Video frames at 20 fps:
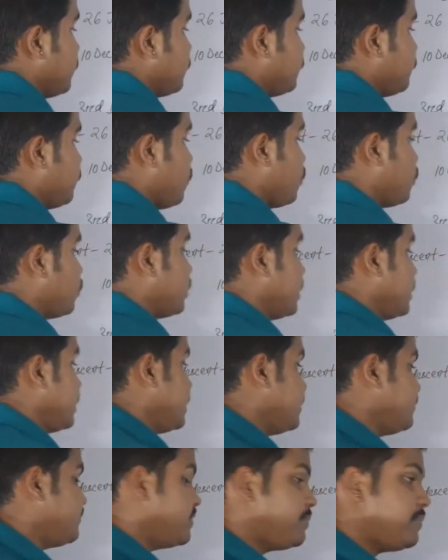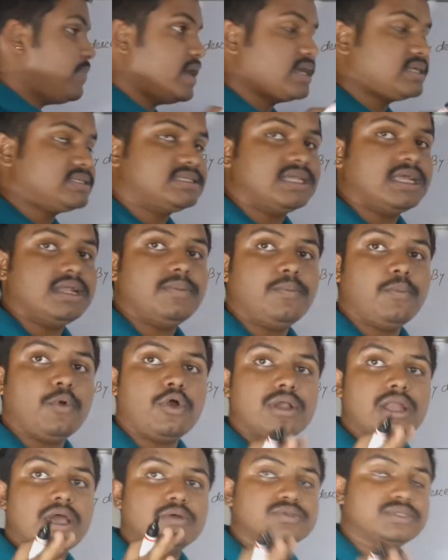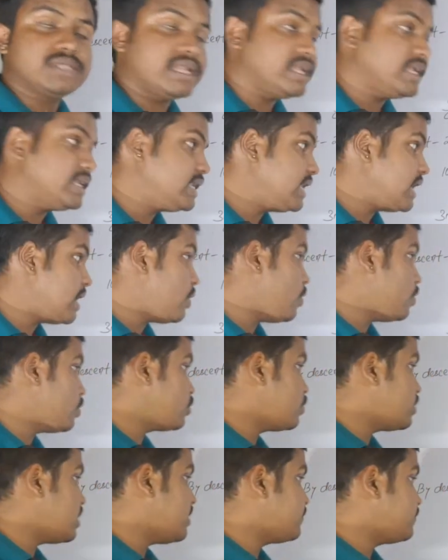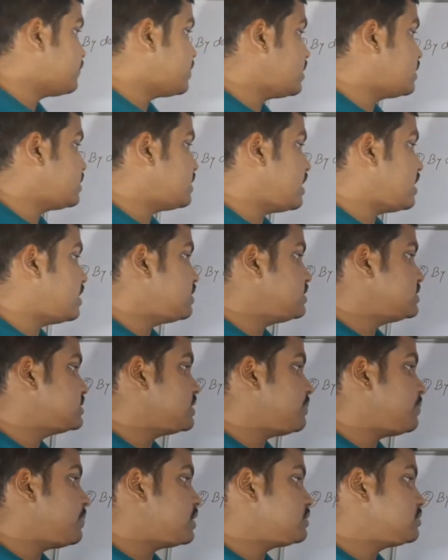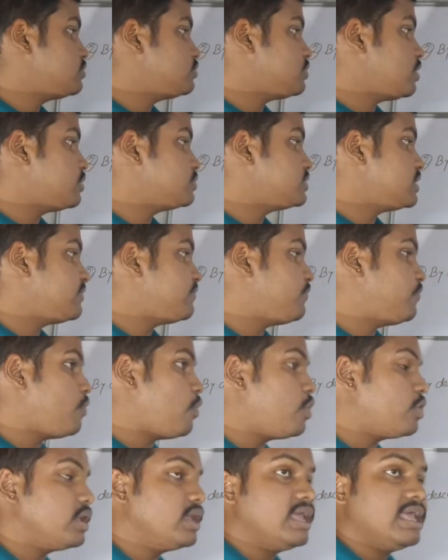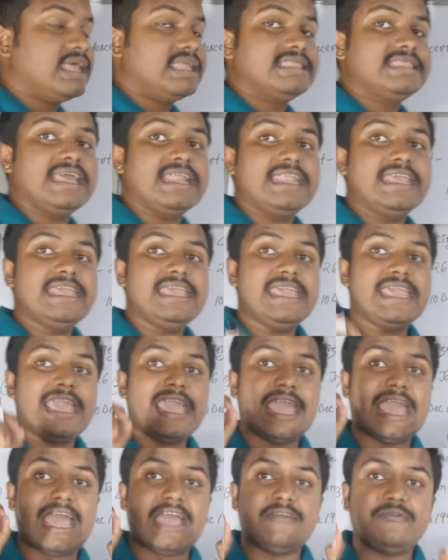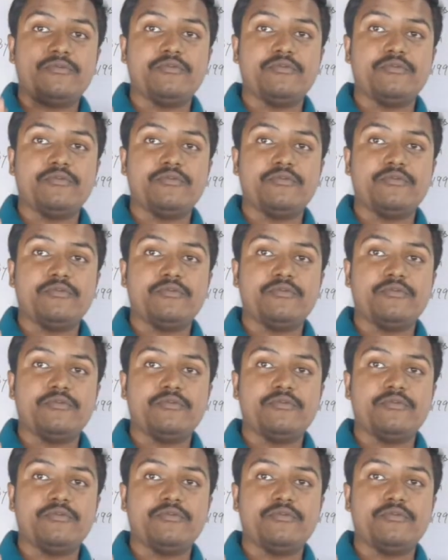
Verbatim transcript: four, if a person born outside India on or after third December two thousand four, then he have